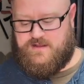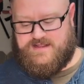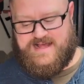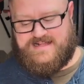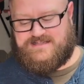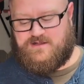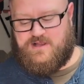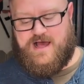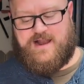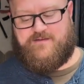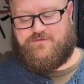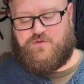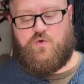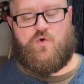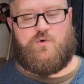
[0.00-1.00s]
that's a lot
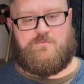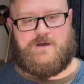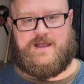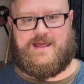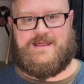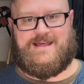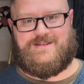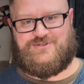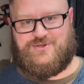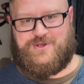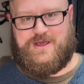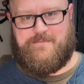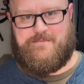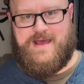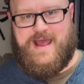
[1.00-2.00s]
of tool money that you
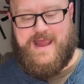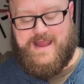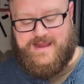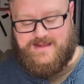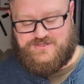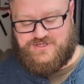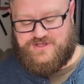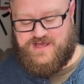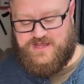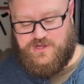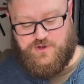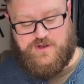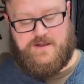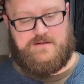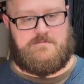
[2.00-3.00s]
can make so that
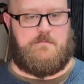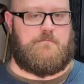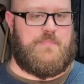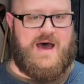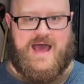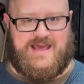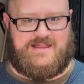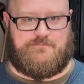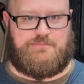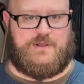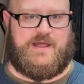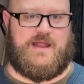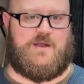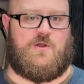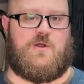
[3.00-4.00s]
you can buy the
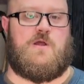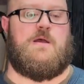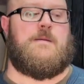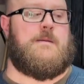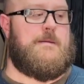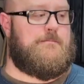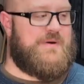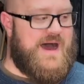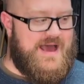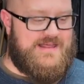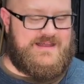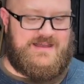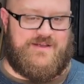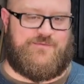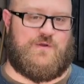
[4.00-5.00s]
planer, buy
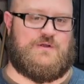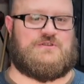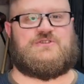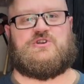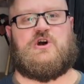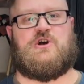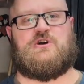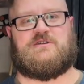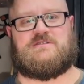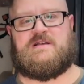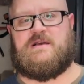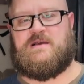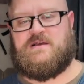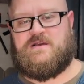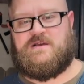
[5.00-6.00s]
the different saws,
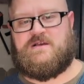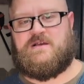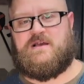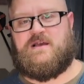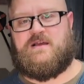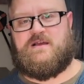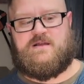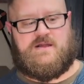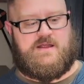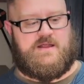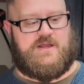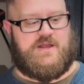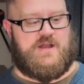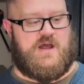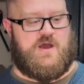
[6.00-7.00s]

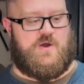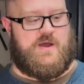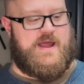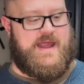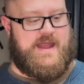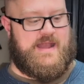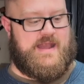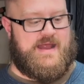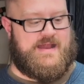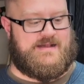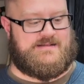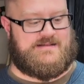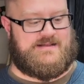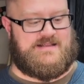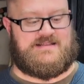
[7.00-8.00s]

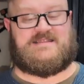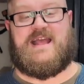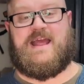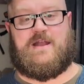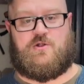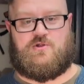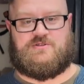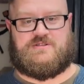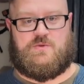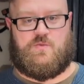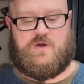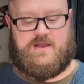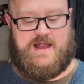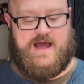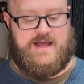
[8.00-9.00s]
and the sanders and
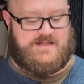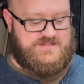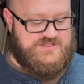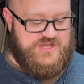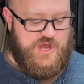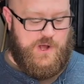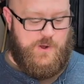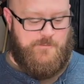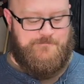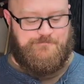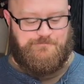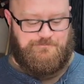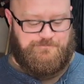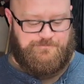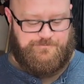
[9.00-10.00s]
whatnot. So
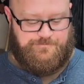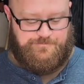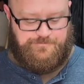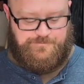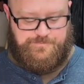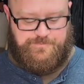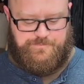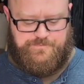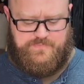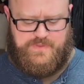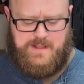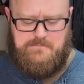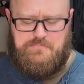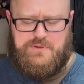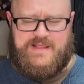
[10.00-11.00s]

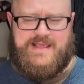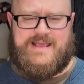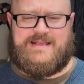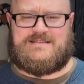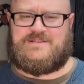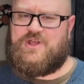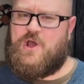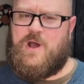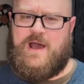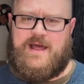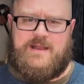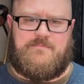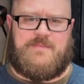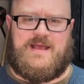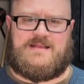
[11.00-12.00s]
please go
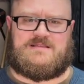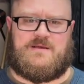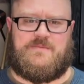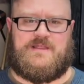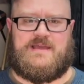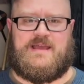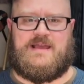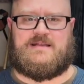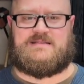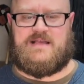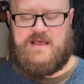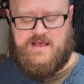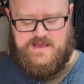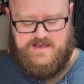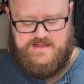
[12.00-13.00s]
ahead and make some of these.
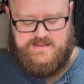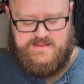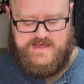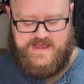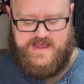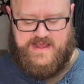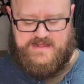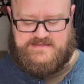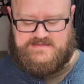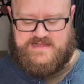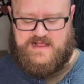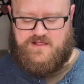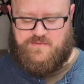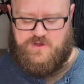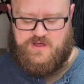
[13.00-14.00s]
They
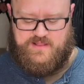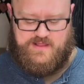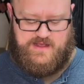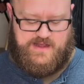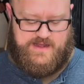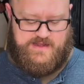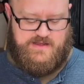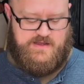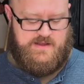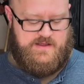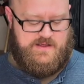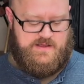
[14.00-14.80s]
sell them online